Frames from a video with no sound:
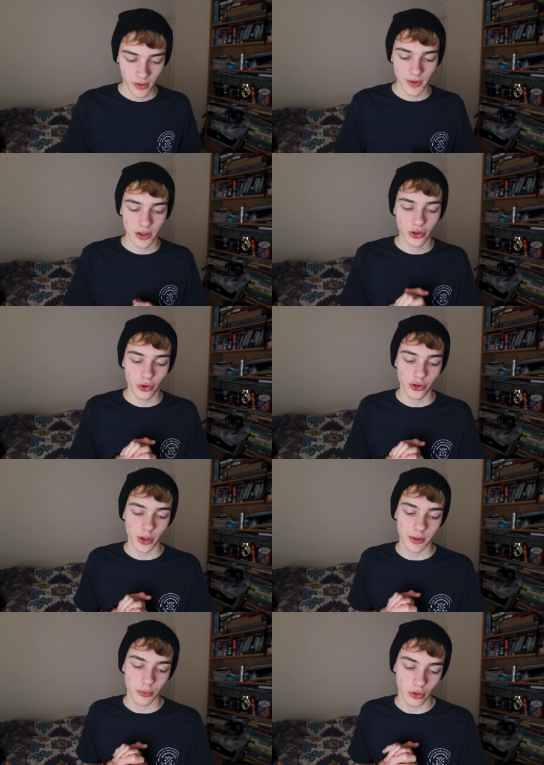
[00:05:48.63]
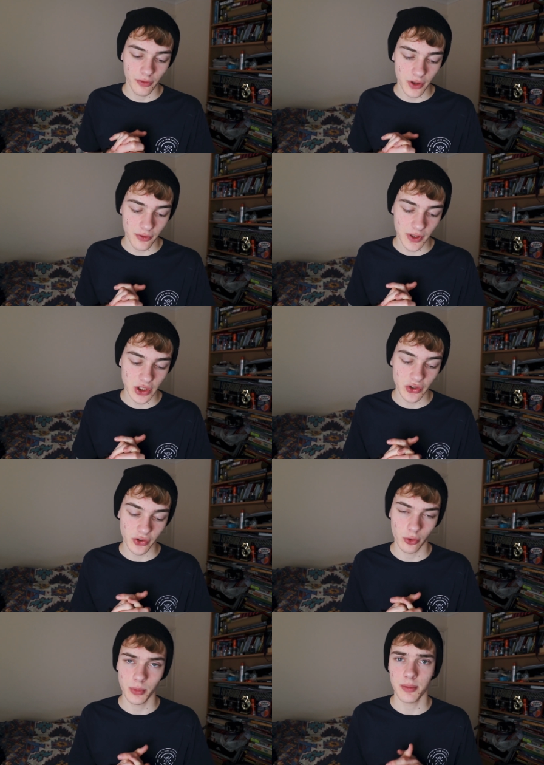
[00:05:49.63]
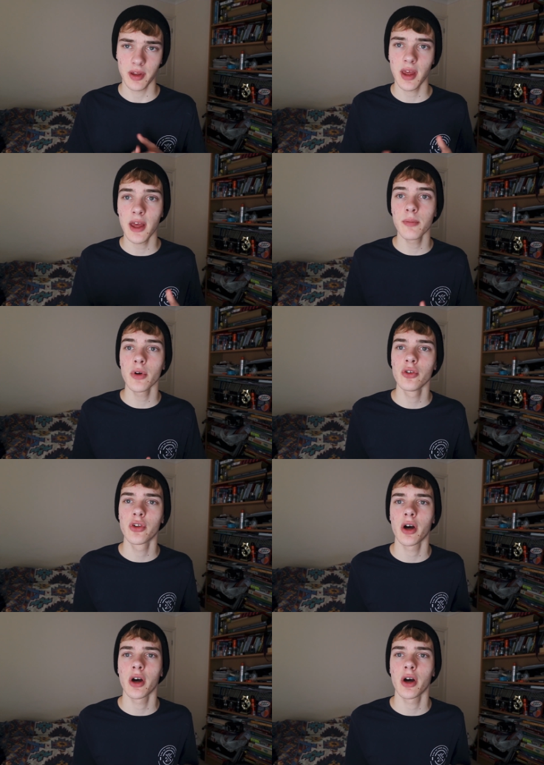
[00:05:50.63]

They could also add more review features or maybe game modes.